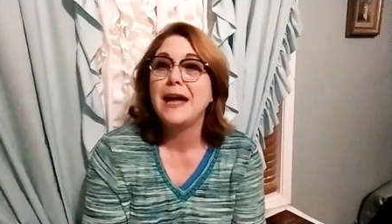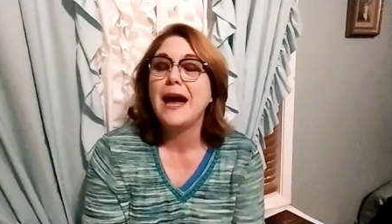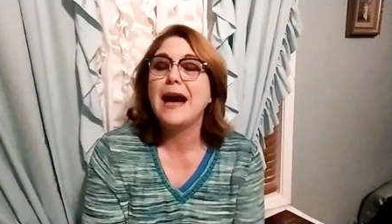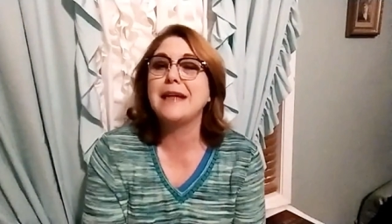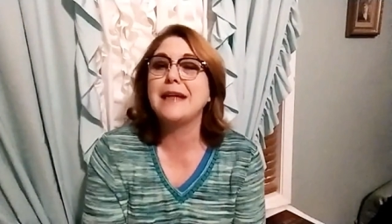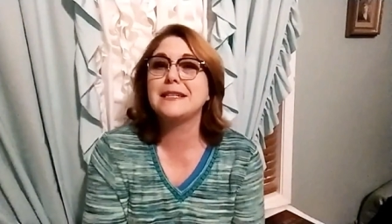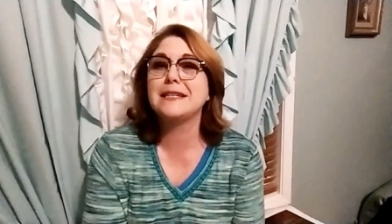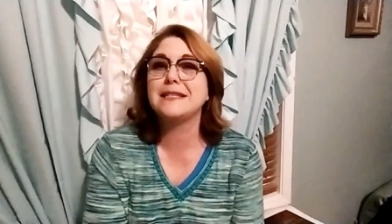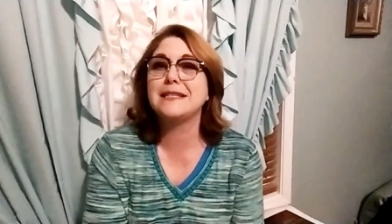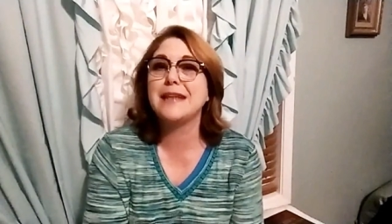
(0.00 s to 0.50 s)

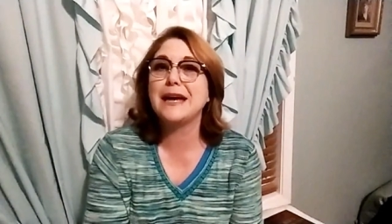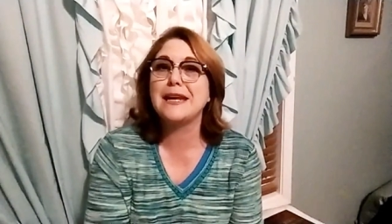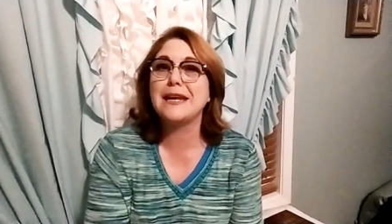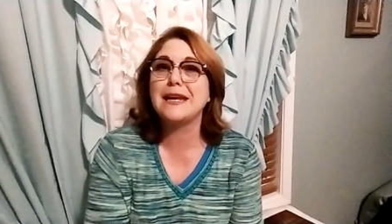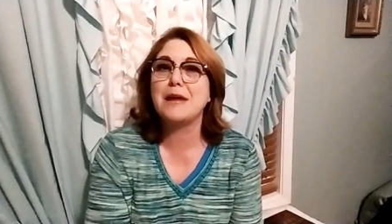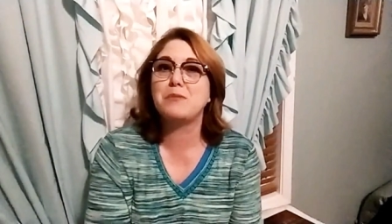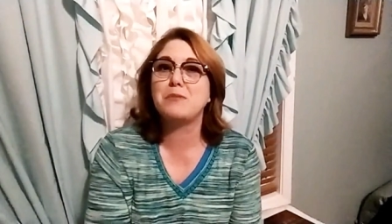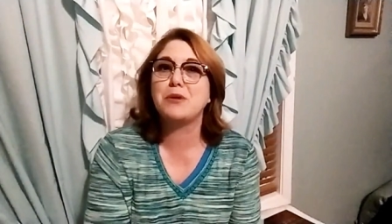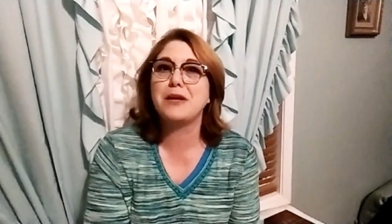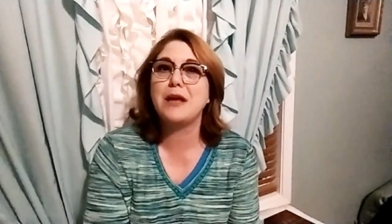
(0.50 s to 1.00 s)
I decided
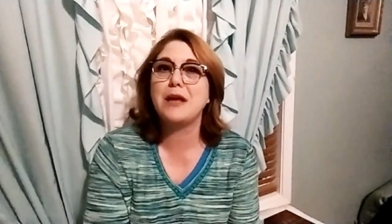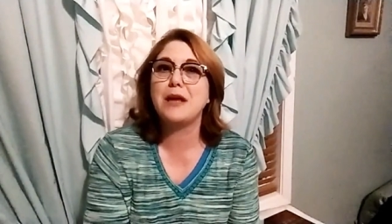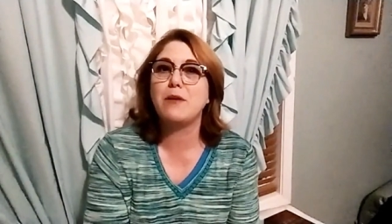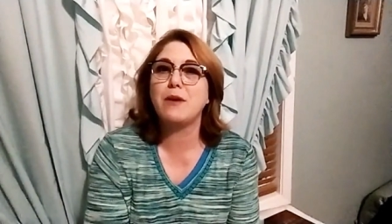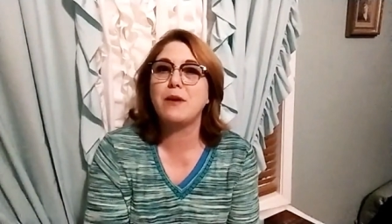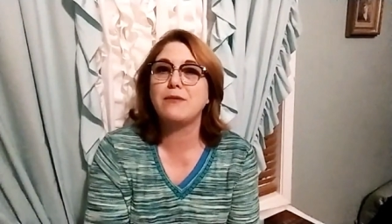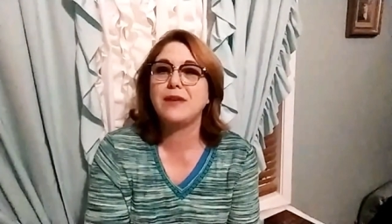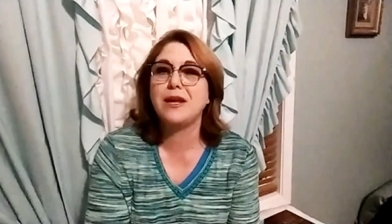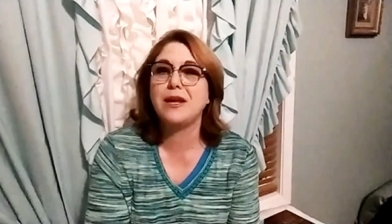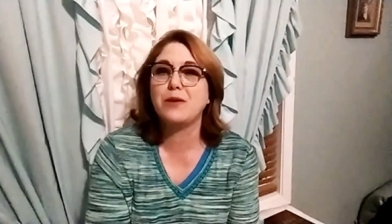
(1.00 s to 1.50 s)
I'd bring y'all
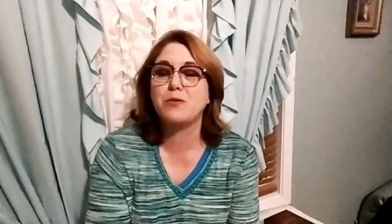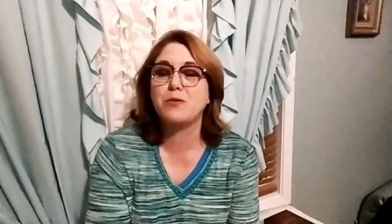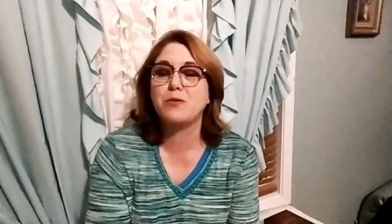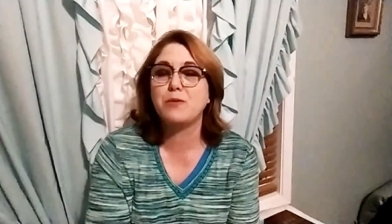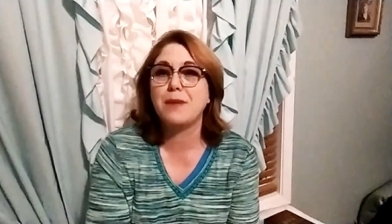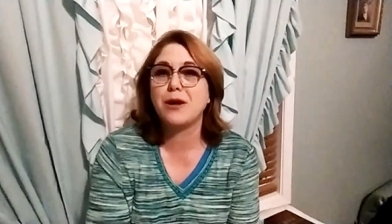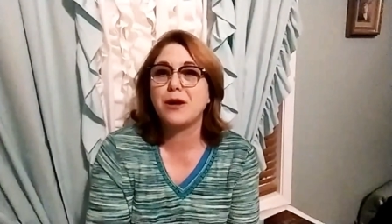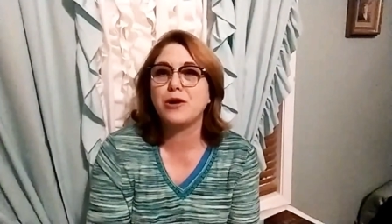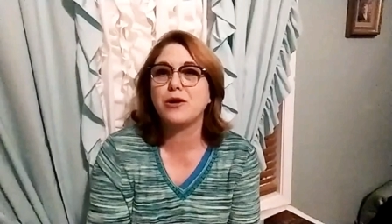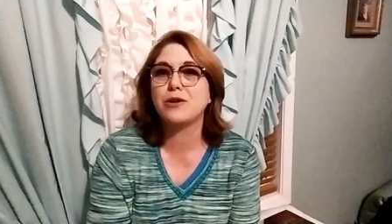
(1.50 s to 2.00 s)
over here where
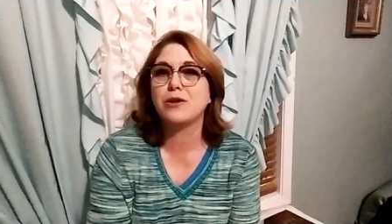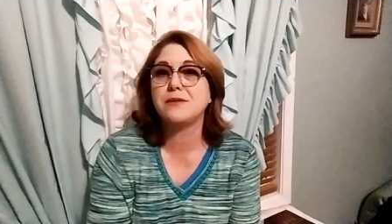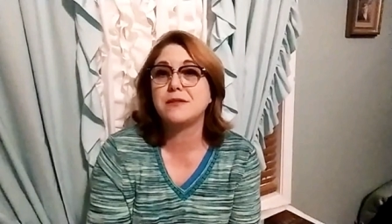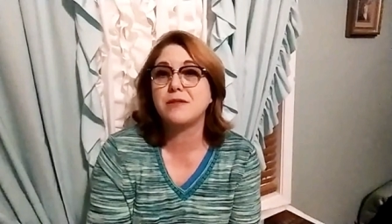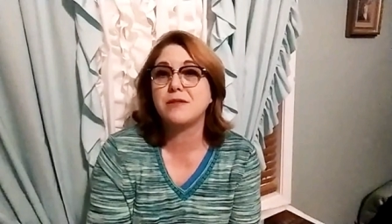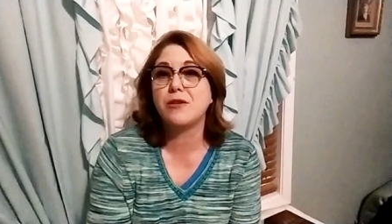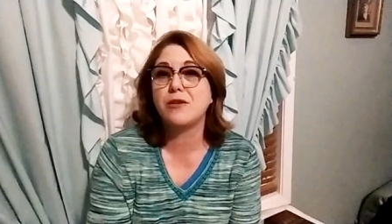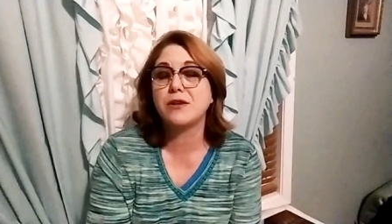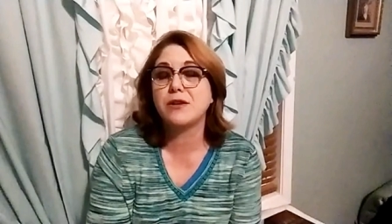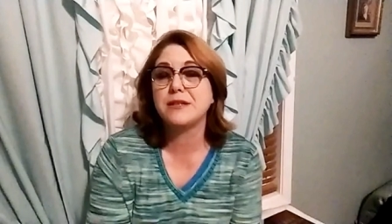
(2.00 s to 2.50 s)
my
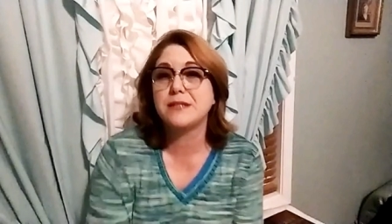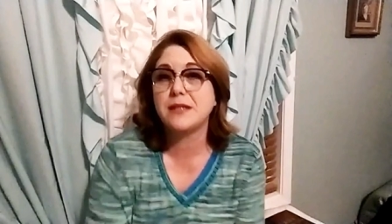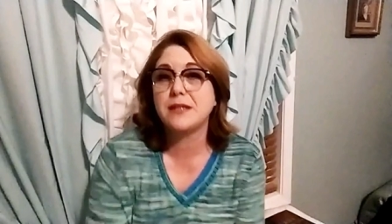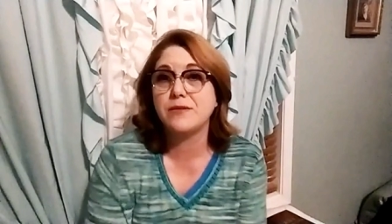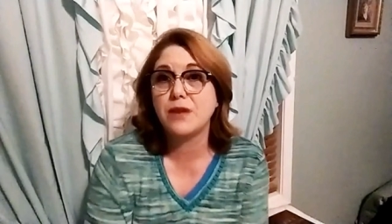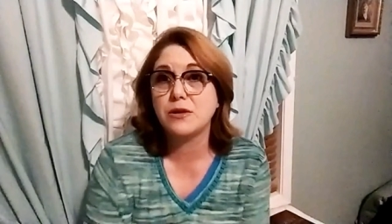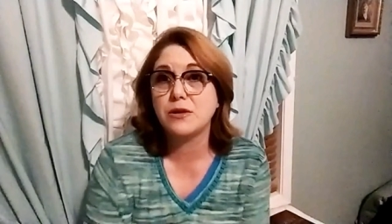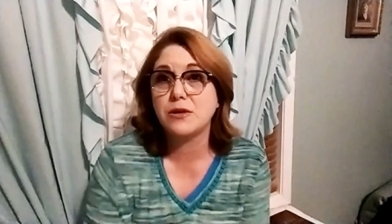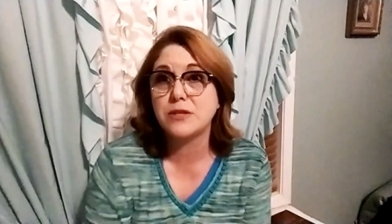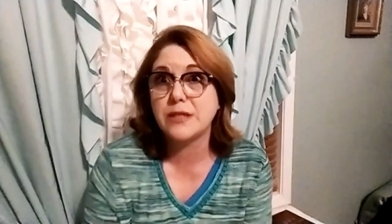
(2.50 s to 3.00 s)
curtains are instead
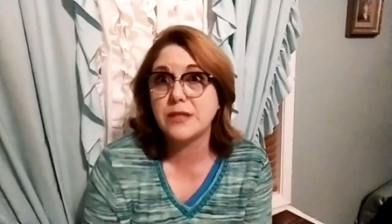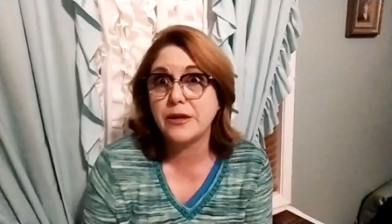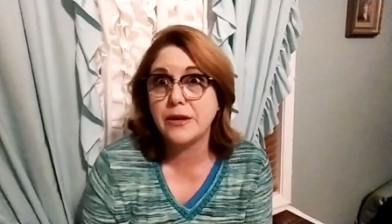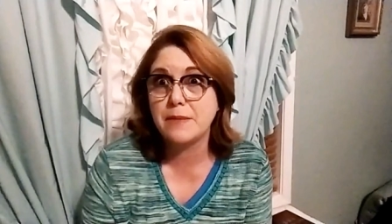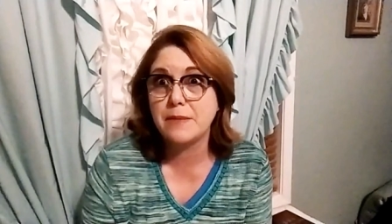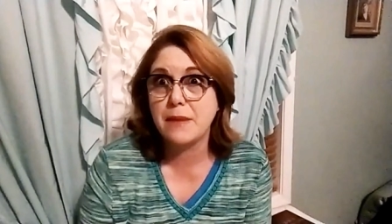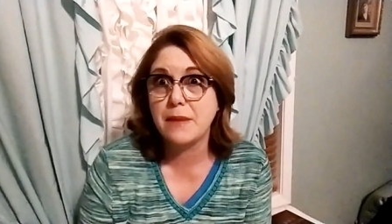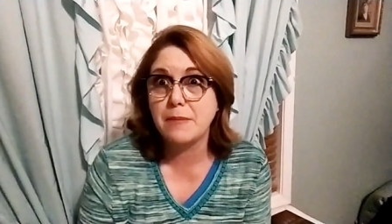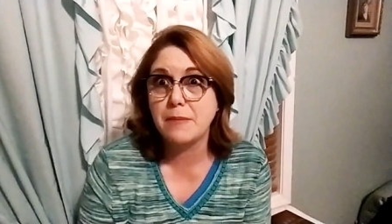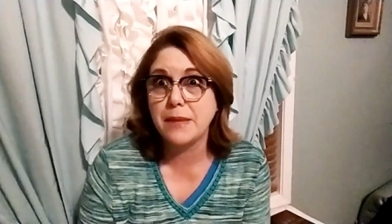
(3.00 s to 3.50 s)
of y'all staring
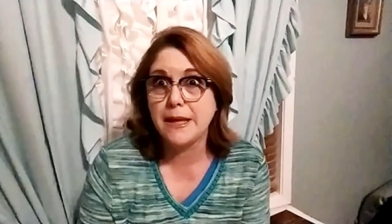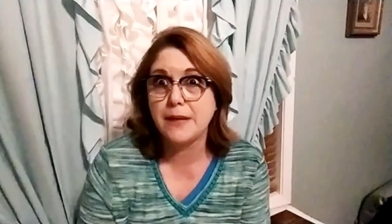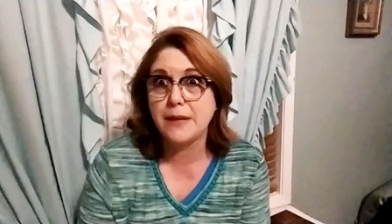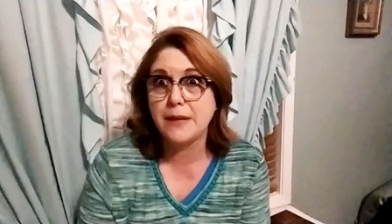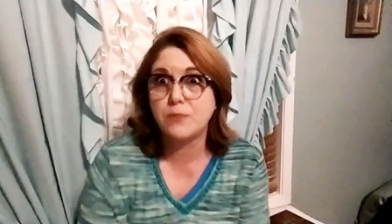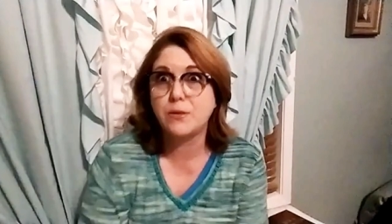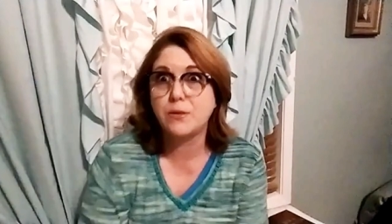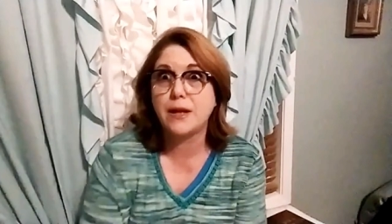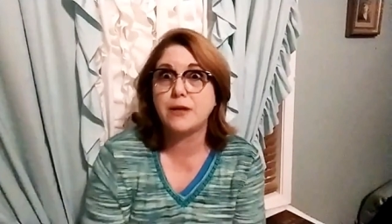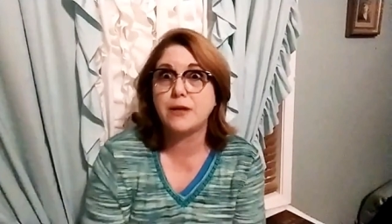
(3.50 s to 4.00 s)
at my
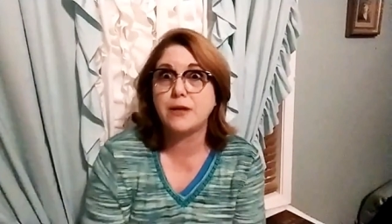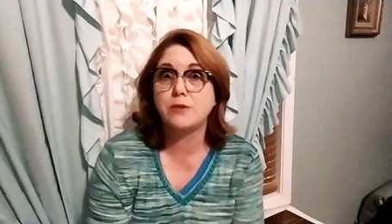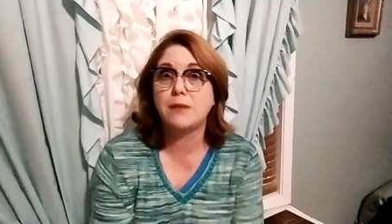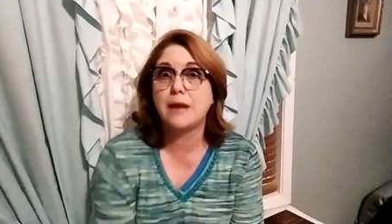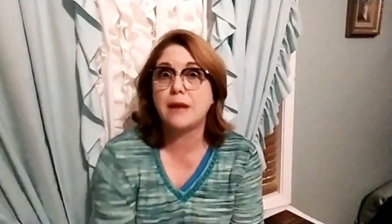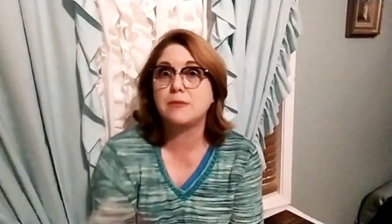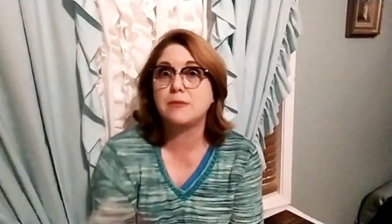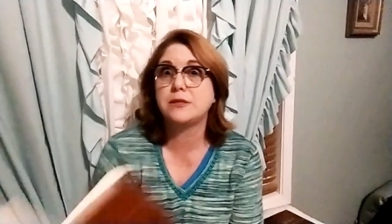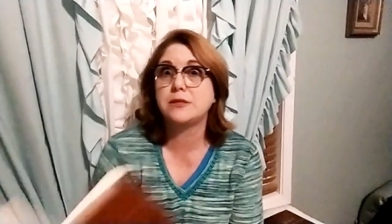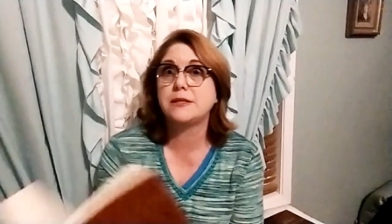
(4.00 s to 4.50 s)
bed when I do
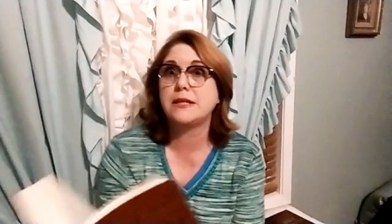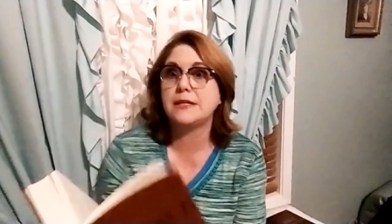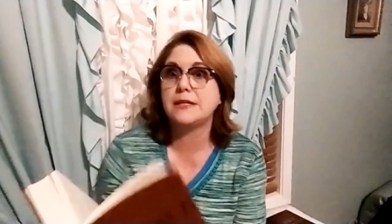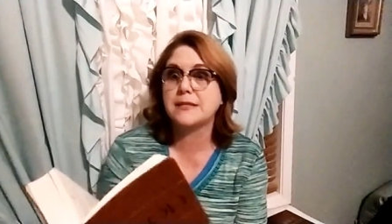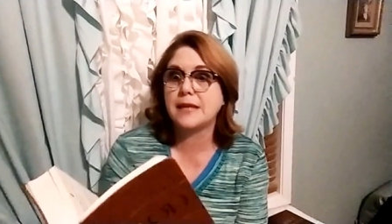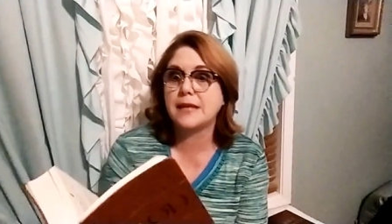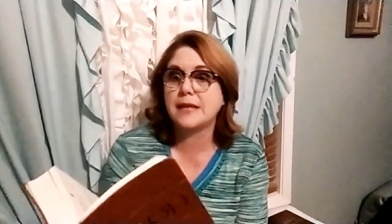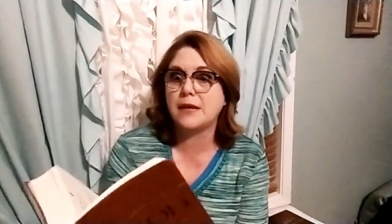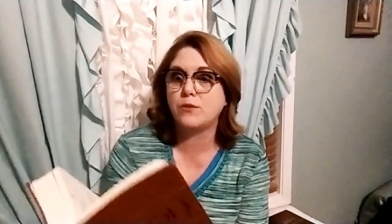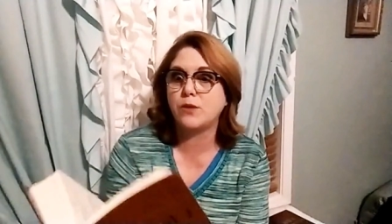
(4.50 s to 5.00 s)
Bible study.
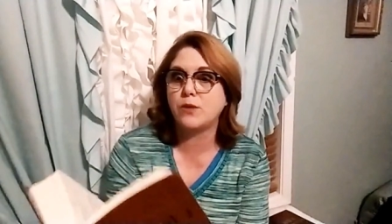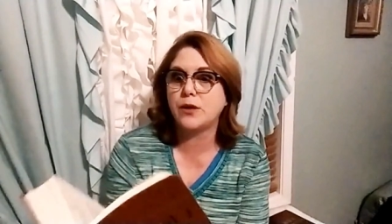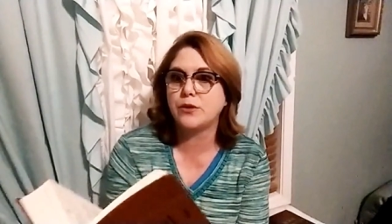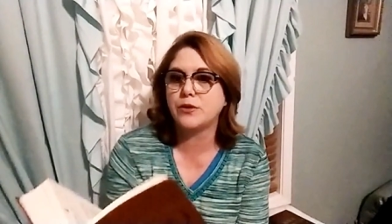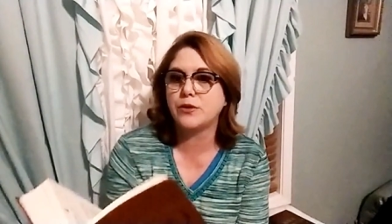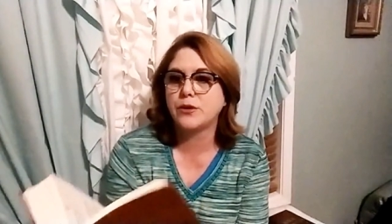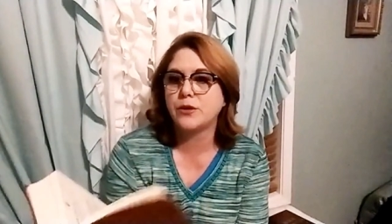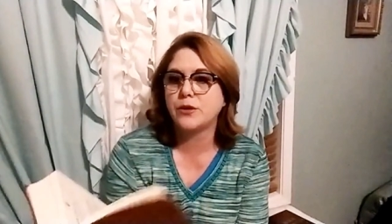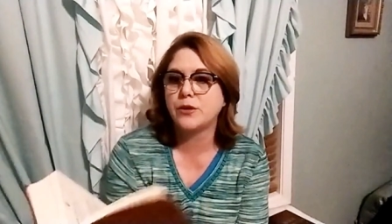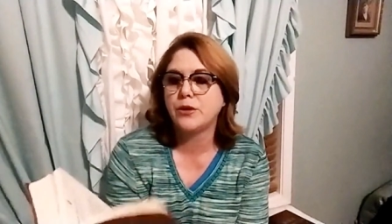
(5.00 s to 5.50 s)
It's kind of
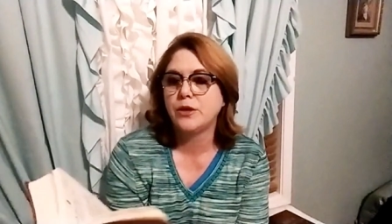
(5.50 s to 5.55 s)
weird.